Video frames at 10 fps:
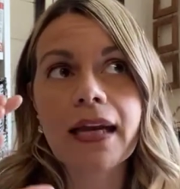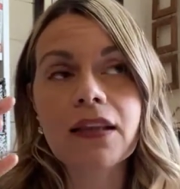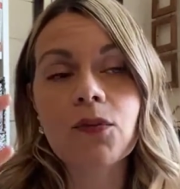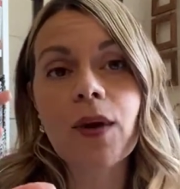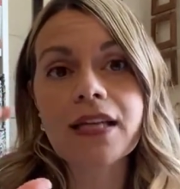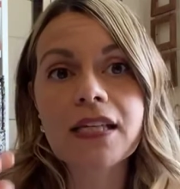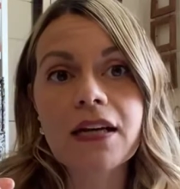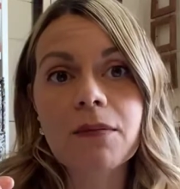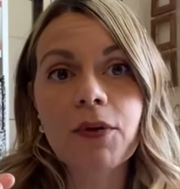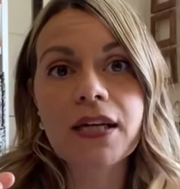right side
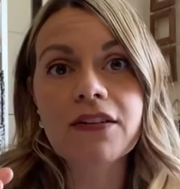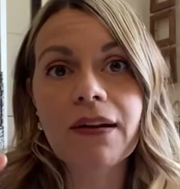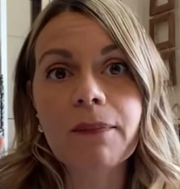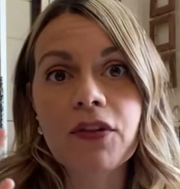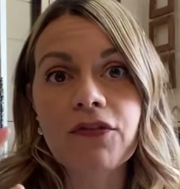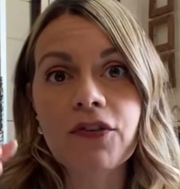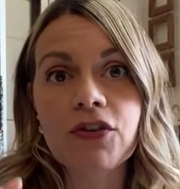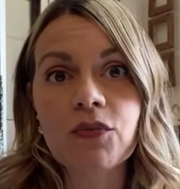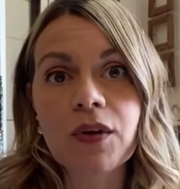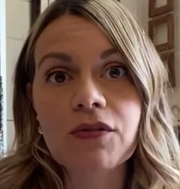of the brain develops in the
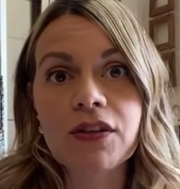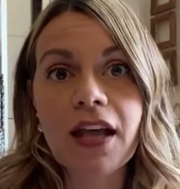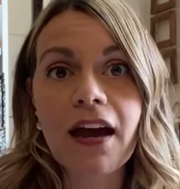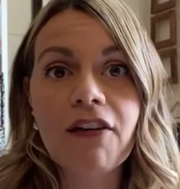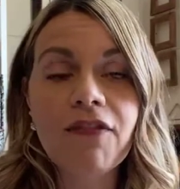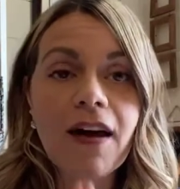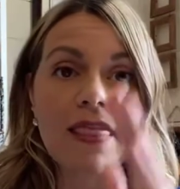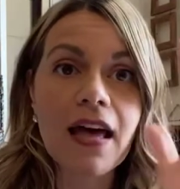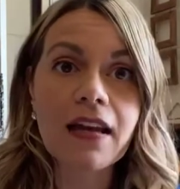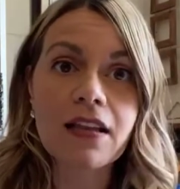first 3 years of life, and
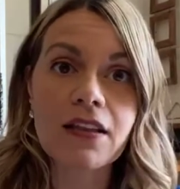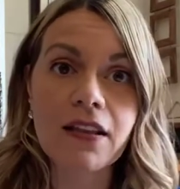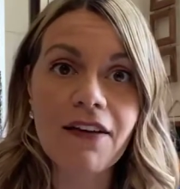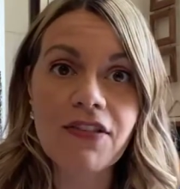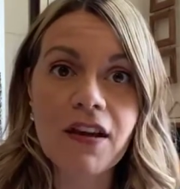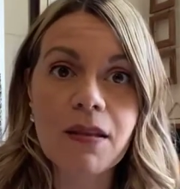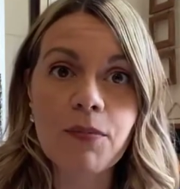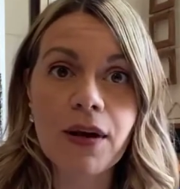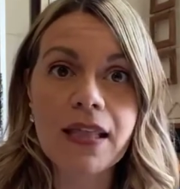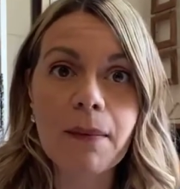then it's the left side of the
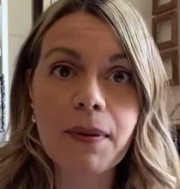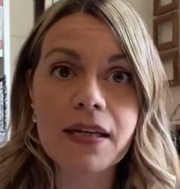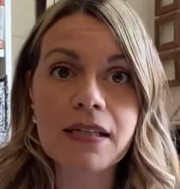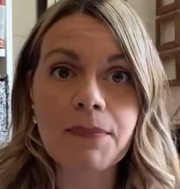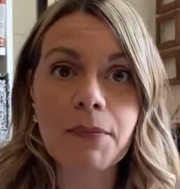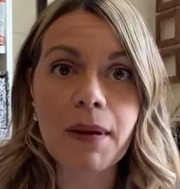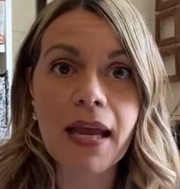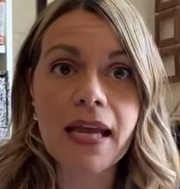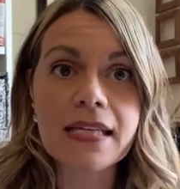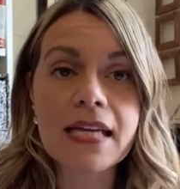brain that picks up the
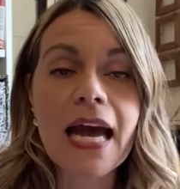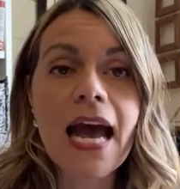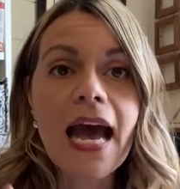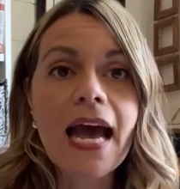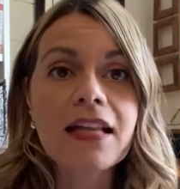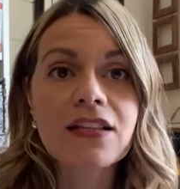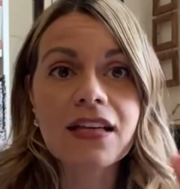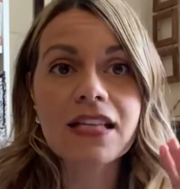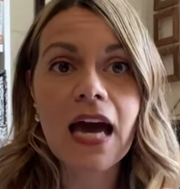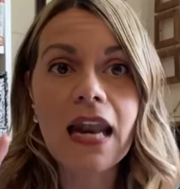pace. And
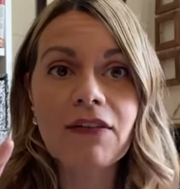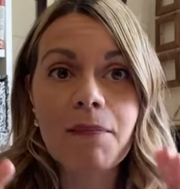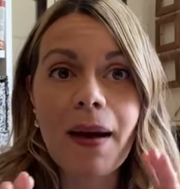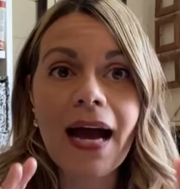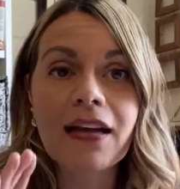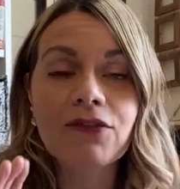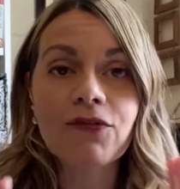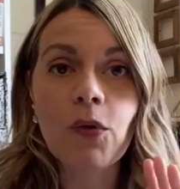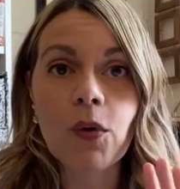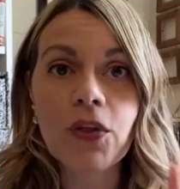it's kind of a back and
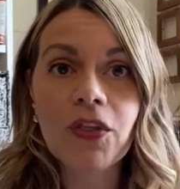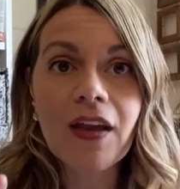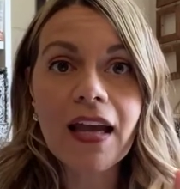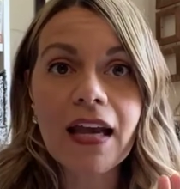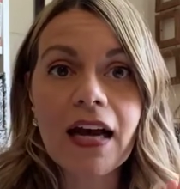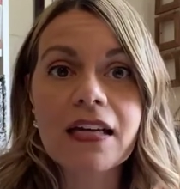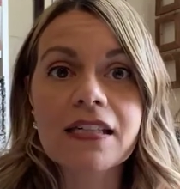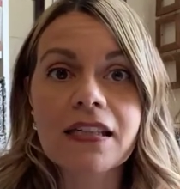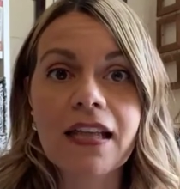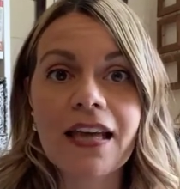forth thing
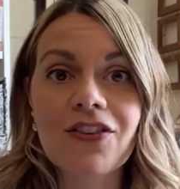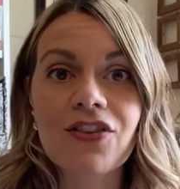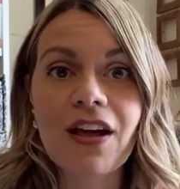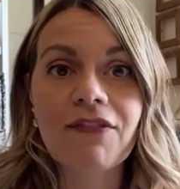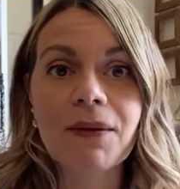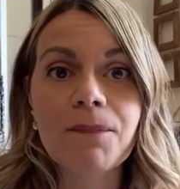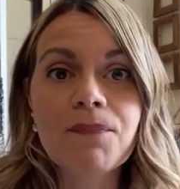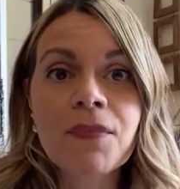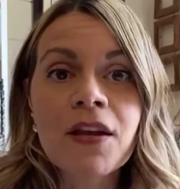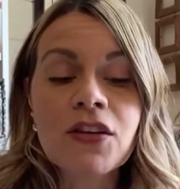until age 7.
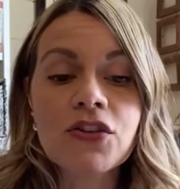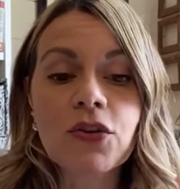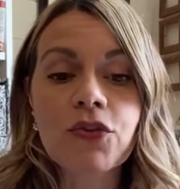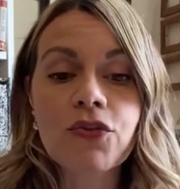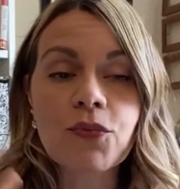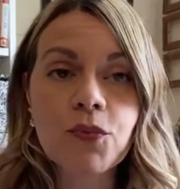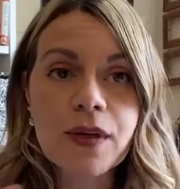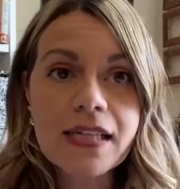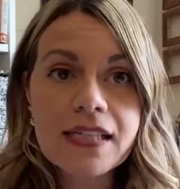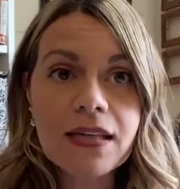So there's a
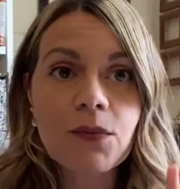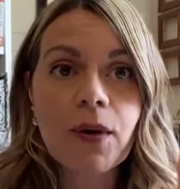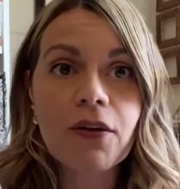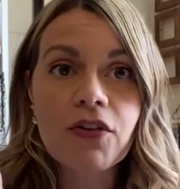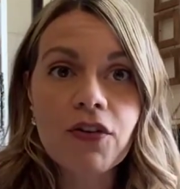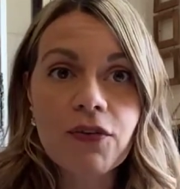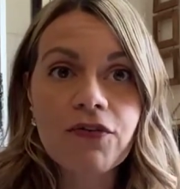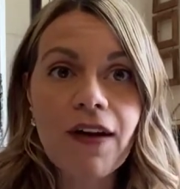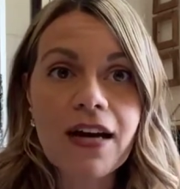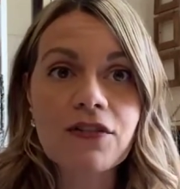reason where certain
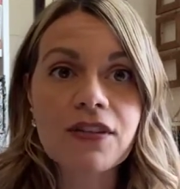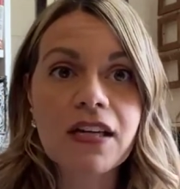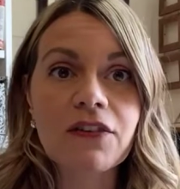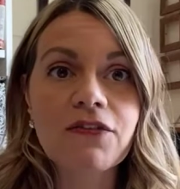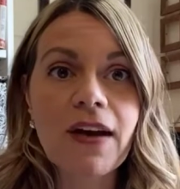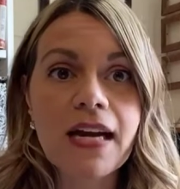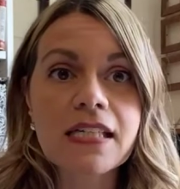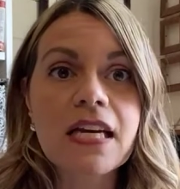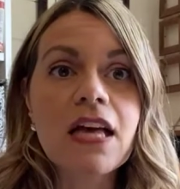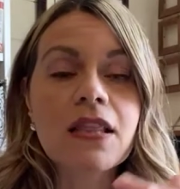factors can affect
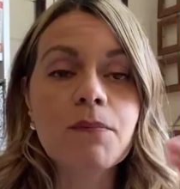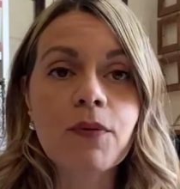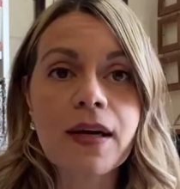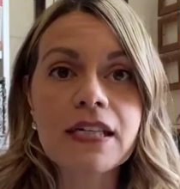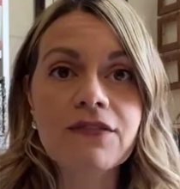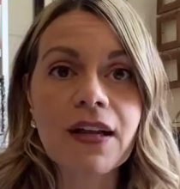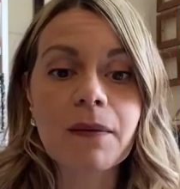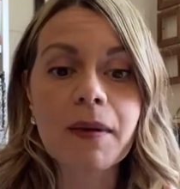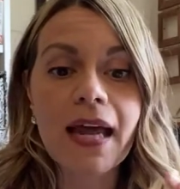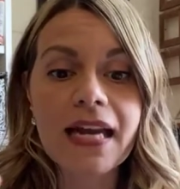the brain
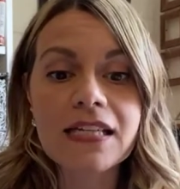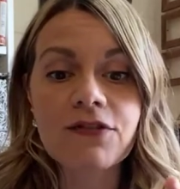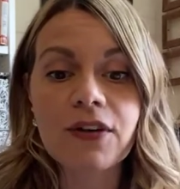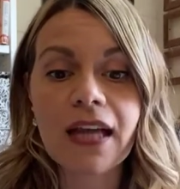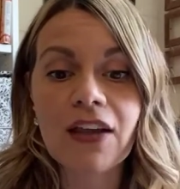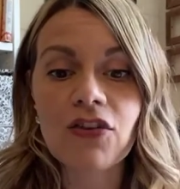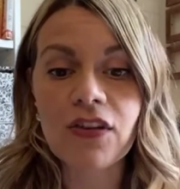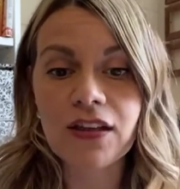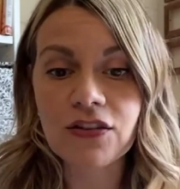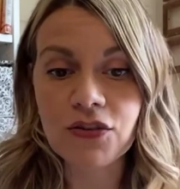development at different ages
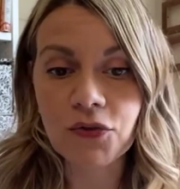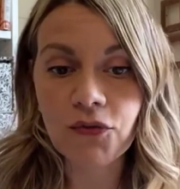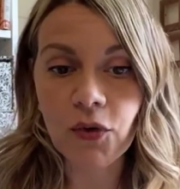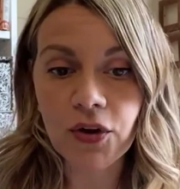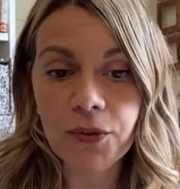and so forth.